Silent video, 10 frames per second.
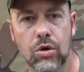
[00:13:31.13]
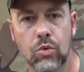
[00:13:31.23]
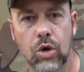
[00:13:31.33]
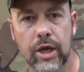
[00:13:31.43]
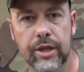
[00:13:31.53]

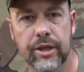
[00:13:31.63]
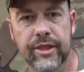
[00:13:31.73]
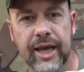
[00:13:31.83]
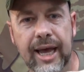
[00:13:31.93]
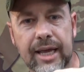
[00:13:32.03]
What
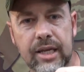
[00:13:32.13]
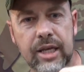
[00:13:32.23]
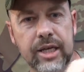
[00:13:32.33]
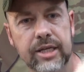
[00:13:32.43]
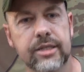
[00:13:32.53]
that
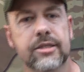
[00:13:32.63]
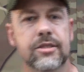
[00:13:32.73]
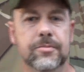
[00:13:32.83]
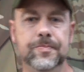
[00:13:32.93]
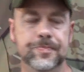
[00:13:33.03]

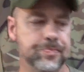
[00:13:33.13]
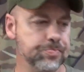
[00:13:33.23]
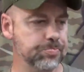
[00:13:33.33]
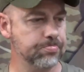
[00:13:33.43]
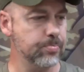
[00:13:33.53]
is
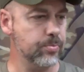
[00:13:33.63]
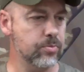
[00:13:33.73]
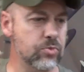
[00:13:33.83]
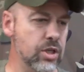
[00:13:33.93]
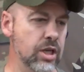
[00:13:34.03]

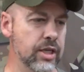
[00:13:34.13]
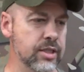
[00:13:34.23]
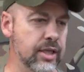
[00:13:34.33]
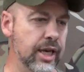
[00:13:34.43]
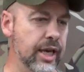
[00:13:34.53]

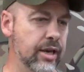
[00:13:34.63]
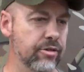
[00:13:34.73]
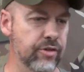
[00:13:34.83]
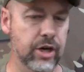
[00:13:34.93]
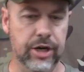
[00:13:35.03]
a
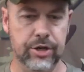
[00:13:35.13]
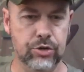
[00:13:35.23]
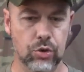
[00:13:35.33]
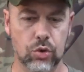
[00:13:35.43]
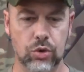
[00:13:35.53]
very
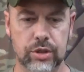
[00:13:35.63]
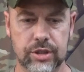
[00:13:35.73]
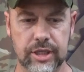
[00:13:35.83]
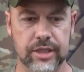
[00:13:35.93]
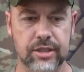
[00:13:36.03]
cool
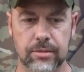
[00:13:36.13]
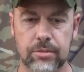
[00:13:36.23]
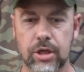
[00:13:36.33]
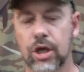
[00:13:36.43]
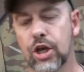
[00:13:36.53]

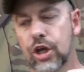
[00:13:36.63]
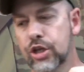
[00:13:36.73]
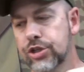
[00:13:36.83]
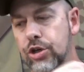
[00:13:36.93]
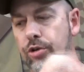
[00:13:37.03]
system,
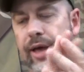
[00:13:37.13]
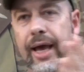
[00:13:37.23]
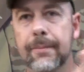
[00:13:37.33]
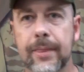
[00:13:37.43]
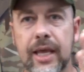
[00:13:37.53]
so
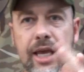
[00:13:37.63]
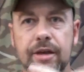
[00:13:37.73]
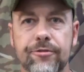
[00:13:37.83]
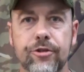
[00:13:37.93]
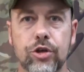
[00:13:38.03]
that
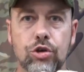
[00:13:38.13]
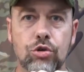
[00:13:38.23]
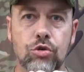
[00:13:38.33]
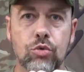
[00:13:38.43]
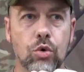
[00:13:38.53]
if
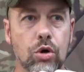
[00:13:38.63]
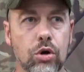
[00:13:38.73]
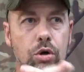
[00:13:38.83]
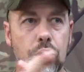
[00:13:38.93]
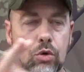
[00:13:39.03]
you
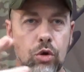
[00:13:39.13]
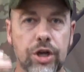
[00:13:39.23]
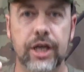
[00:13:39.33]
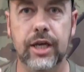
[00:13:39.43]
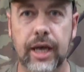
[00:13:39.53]
were
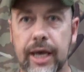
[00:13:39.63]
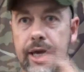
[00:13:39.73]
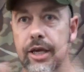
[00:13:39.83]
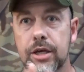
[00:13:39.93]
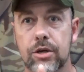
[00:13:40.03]
running
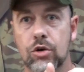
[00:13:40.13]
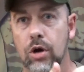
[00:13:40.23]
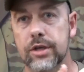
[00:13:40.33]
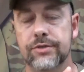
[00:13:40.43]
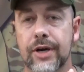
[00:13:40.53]
a
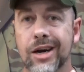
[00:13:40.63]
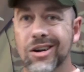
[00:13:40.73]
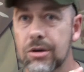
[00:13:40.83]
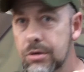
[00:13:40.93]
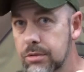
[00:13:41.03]

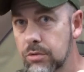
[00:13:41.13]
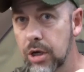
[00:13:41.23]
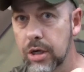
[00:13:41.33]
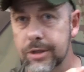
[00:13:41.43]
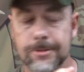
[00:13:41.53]
Crossfire
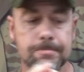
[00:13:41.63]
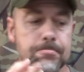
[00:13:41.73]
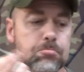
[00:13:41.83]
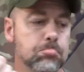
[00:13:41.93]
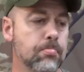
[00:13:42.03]
ruck,
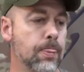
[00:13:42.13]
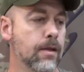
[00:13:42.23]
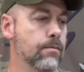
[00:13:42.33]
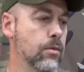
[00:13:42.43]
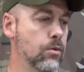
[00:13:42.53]

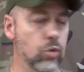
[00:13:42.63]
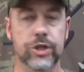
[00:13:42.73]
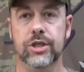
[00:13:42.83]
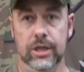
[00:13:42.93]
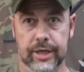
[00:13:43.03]

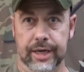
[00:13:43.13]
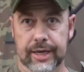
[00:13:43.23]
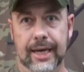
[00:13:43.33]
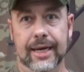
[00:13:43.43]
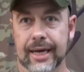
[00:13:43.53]
which
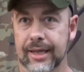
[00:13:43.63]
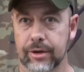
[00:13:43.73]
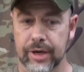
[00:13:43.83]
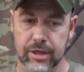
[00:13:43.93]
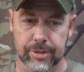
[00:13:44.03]
again I highly
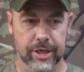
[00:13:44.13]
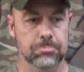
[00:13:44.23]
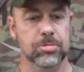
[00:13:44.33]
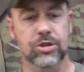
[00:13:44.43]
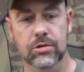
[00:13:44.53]

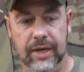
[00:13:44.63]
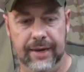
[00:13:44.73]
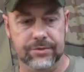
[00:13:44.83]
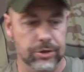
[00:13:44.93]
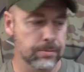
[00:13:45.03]
recommend, but you don't
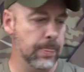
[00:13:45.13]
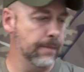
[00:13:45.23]
have to,